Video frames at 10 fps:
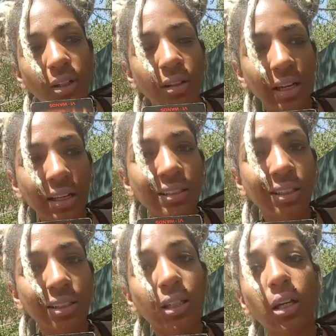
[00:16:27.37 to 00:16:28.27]
Nicki's
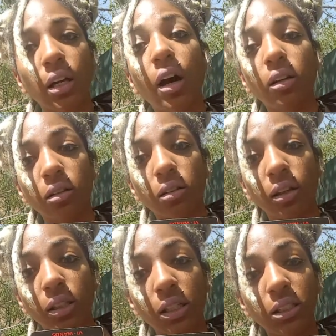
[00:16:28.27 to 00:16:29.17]
gonna take an L
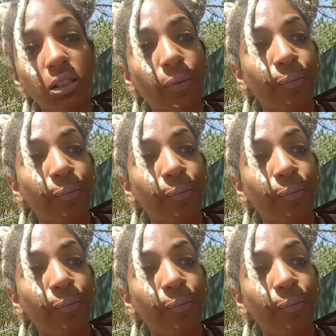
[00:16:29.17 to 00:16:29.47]
in this.